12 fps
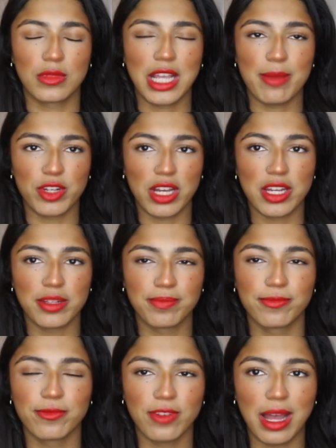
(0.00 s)
Camera died,
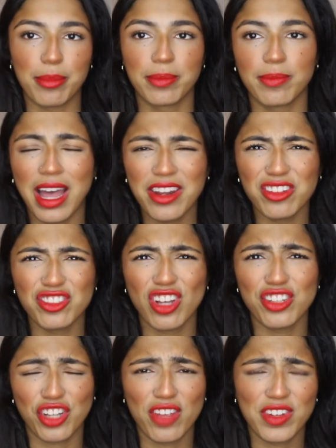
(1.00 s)
fab. I had it on
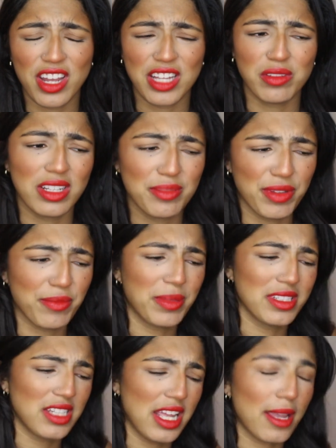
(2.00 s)
charge overnight as well, that's a bit of
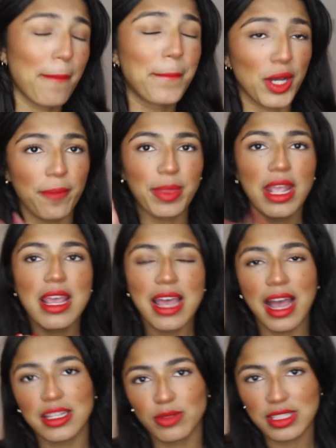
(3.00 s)
a mistake. But
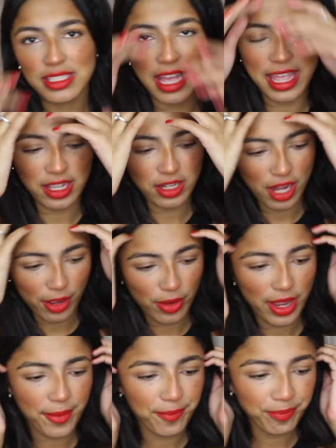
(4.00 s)
as I was saying,
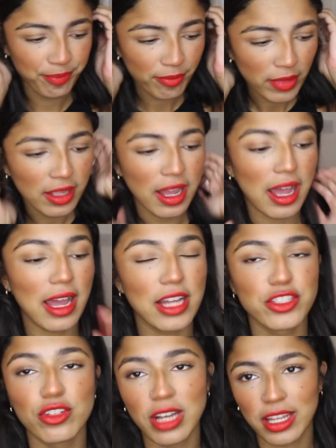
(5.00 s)
no, um,
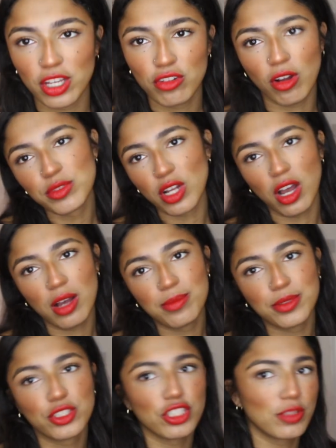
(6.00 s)
I do like a crop
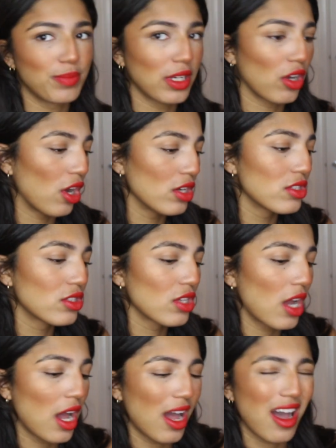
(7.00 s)
top just
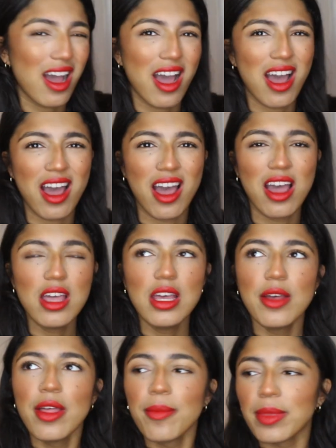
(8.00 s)
because
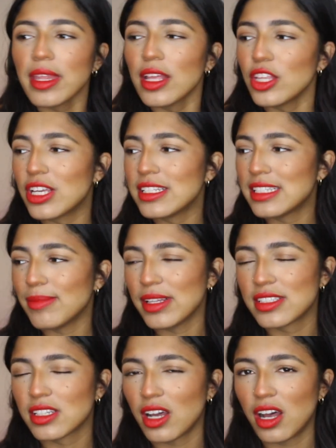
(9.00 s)
you can see
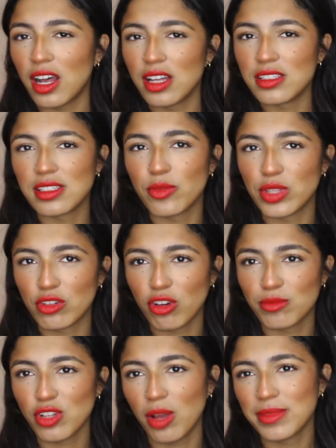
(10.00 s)
my scars with the
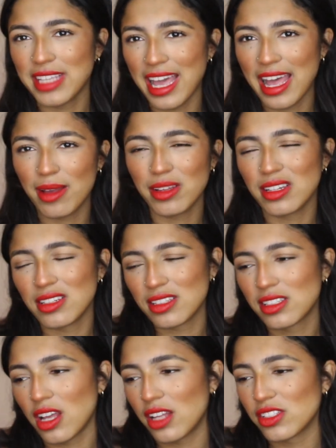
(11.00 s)
crop top, yeah, and the
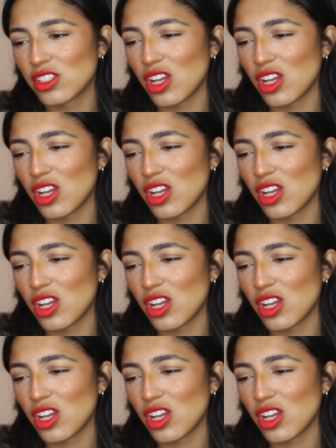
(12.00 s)
scar's are